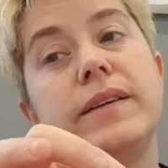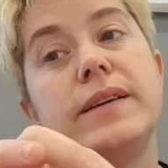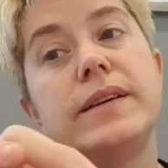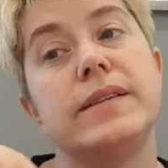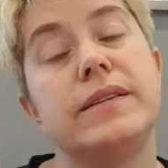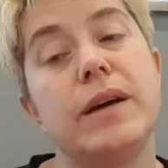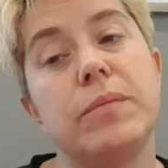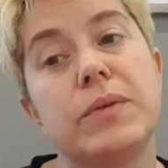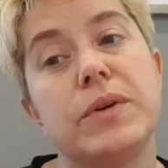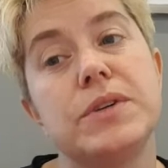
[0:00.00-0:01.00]

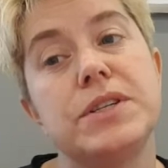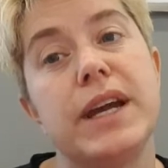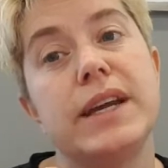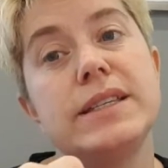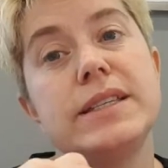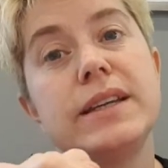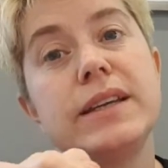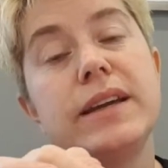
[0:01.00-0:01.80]
double crochets,